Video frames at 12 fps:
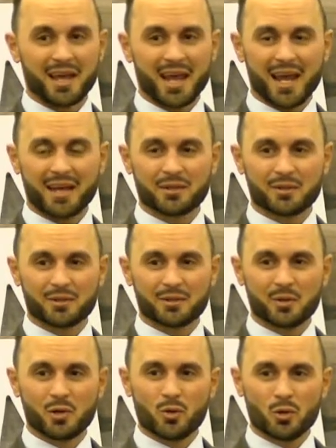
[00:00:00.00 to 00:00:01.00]
And
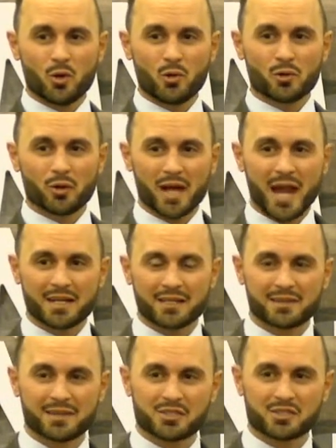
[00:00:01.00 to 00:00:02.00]
who
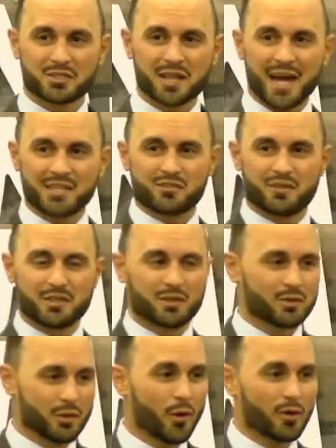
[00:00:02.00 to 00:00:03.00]
created this nice
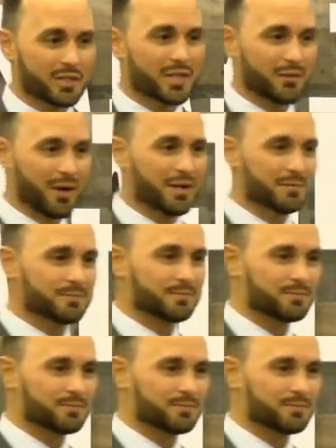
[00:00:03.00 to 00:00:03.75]
vineyard? The Lord did, right?